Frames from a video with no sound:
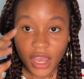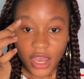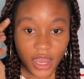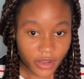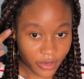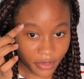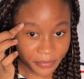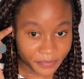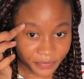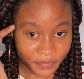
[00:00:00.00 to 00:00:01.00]

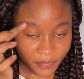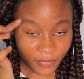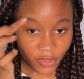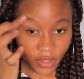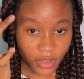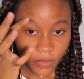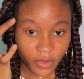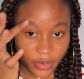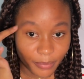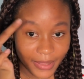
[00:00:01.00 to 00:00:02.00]
I'm
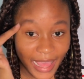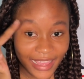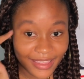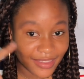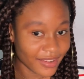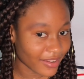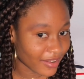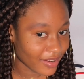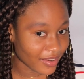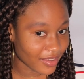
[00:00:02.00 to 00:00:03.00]
gonna apply
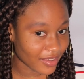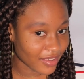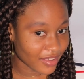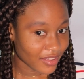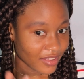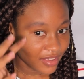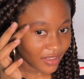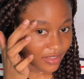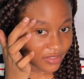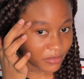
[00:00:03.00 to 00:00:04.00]
here,
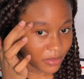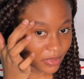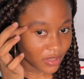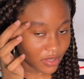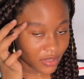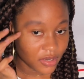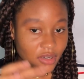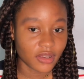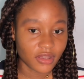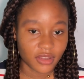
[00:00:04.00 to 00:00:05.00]
maybe
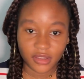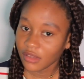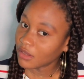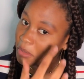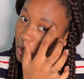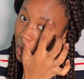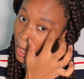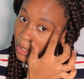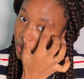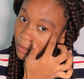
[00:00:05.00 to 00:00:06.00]
here, a
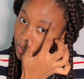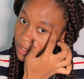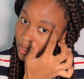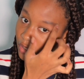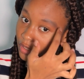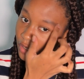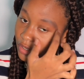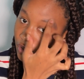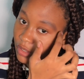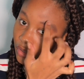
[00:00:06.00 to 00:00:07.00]
little bit here.